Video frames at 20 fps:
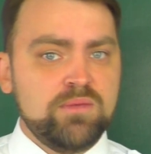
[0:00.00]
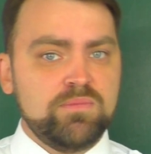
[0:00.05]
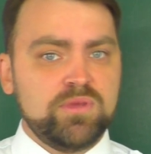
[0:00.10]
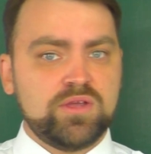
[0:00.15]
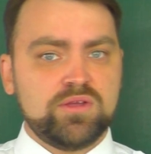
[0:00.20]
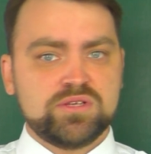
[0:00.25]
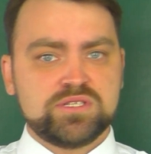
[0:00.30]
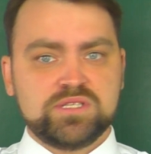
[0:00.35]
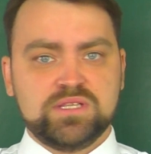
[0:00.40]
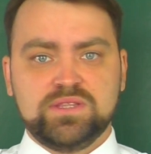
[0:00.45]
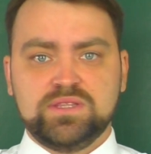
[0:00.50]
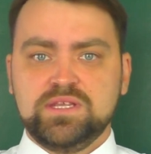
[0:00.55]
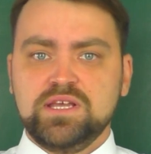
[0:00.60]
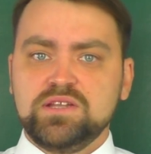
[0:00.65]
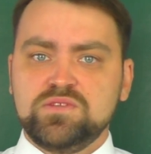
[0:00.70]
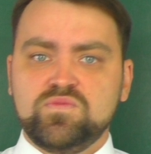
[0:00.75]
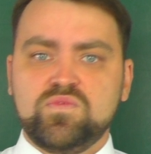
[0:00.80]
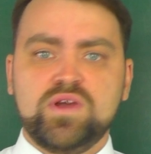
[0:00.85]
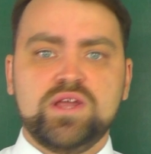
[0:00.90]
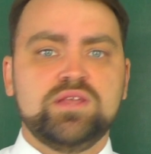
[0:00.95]
because in
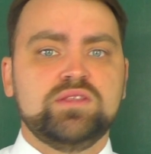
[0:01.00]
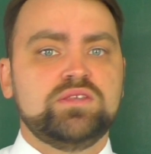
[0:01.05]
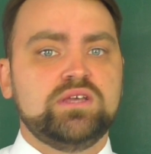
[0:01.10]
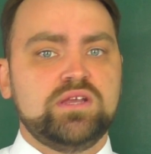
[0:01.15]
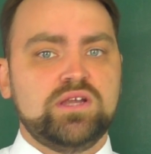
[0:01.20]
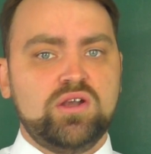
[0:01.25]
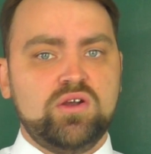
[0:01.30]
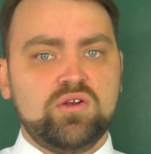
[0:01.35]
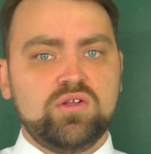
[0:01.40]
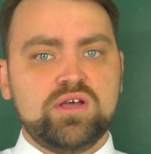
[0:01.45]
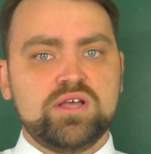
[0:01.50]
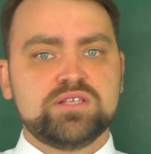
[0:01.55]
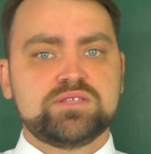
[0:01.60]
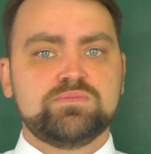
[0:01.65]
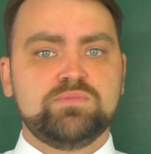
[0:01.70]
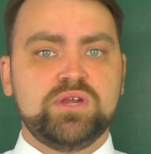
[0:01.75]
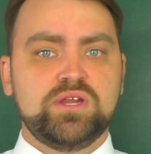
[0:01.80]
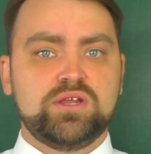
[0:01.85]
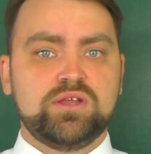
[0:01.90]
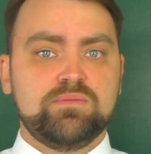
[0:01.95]
that way the
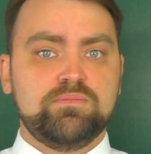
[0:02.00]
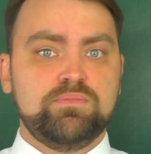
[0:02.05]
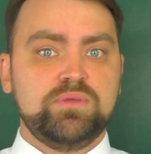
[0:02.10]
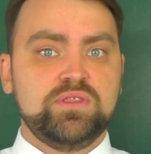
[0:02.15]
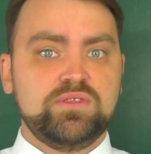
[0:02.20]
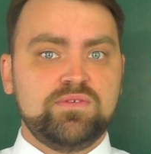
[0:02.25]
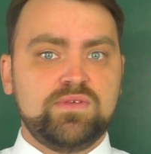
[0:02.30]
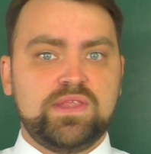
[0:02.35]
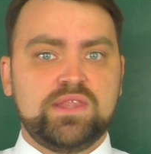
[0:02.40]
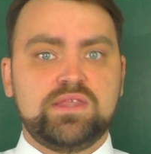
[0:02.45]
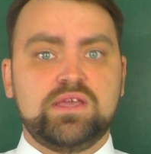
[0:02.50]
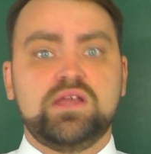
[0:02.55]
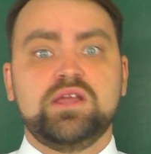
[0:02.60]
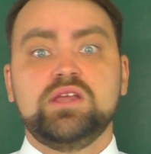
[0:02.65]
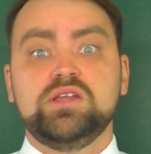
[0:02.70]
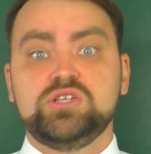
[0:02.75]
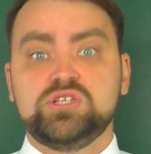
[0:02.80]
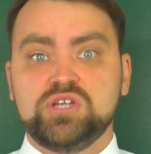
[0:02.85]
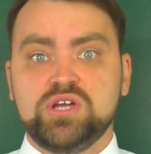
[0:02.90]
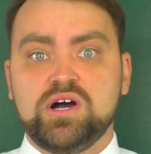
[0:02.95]
airlines may compete
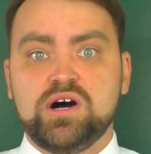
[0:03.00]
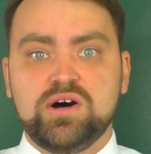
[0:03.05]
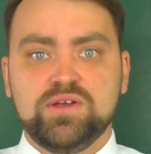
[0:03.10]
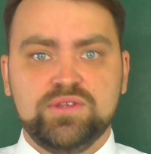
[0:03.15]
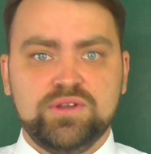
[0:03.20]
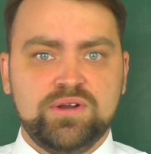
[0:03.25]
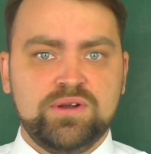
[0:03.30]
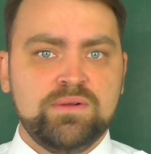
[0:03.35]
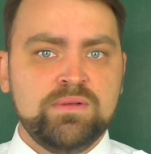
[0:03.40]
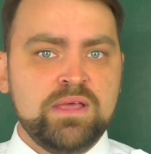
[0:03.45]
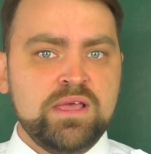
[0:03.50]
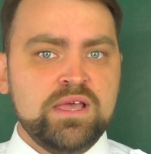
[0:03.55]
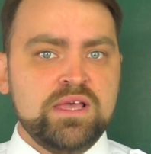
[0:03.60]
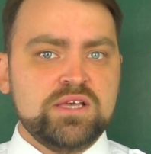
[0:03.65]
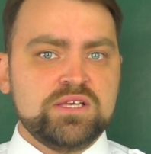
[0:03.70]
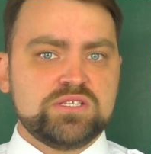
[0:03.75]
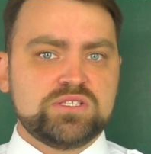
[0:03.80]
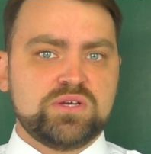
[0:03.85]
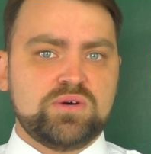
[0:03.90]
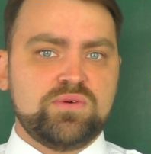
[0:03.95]
with each other.
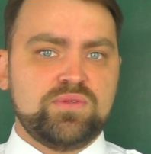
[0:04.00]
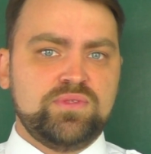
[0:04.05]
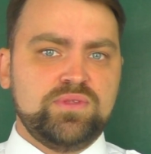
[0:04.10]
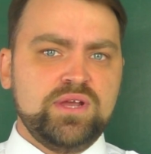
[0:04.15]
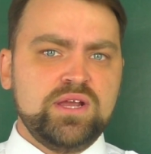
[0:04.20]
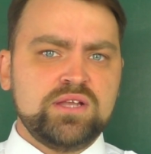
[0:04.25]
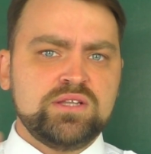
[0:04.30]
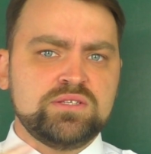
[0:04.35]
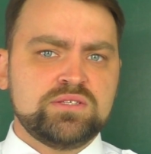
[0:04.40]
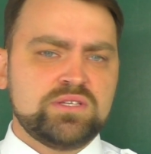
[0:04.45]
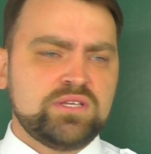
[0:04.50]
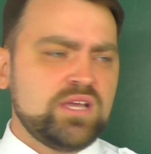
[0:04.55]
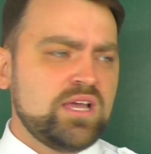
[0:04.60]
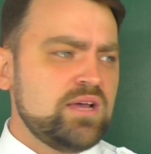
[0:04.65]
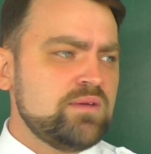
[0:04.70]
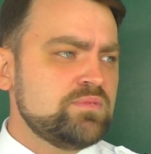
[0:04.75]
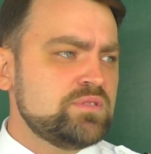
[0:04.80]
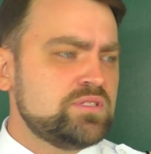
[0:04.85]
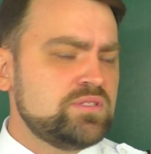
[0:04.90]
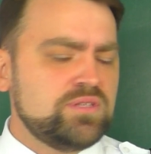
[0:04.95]
So that
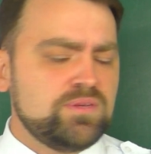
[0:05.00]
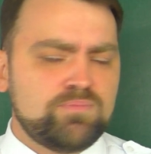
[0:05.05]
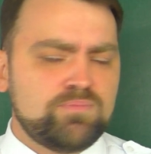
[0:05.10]
comes the